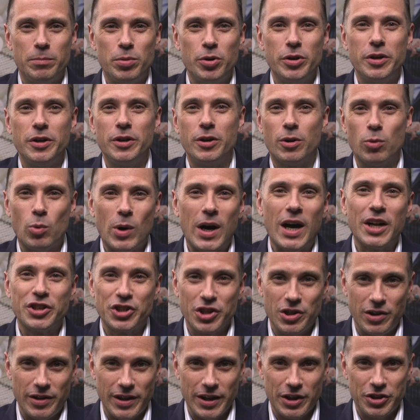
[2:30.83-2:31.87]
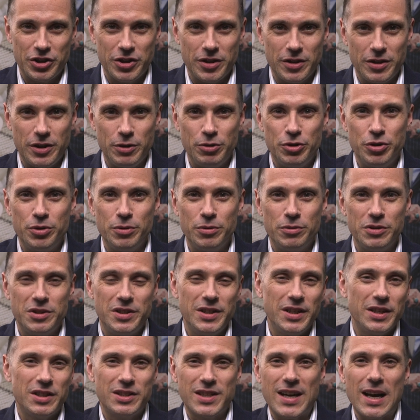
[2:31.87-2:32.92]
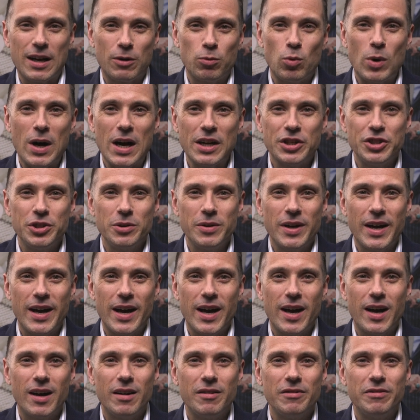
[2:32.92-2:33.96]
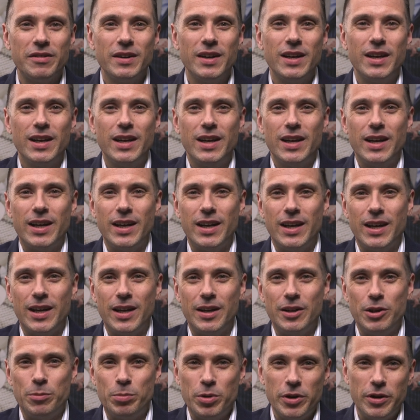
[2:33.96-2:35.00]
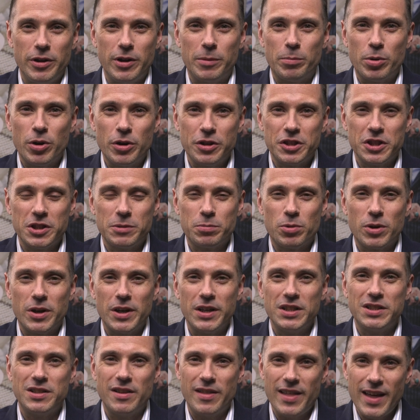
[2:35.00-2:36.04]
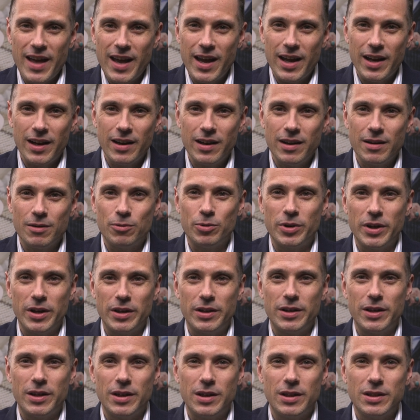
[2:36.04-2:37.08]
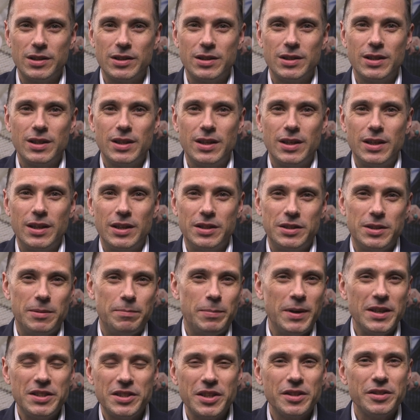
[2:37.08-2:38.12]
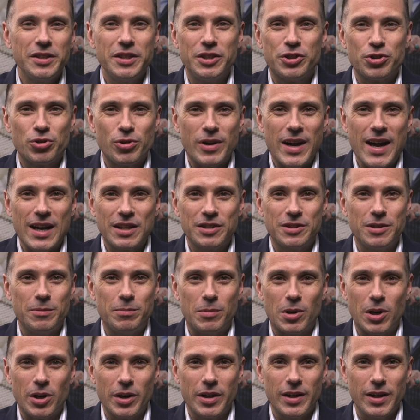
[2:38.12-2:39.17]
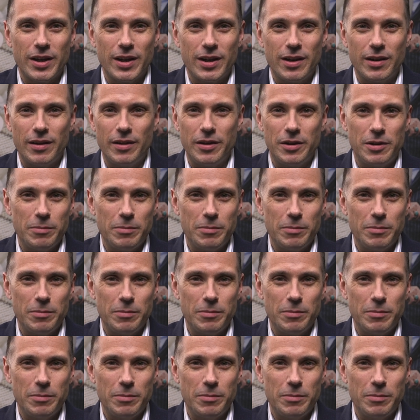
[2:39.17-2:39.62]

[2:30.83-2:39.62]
put in your watch collection. You choose the exact watch you have and you put in the purchase price. Then what it does is it basically tracks the market, the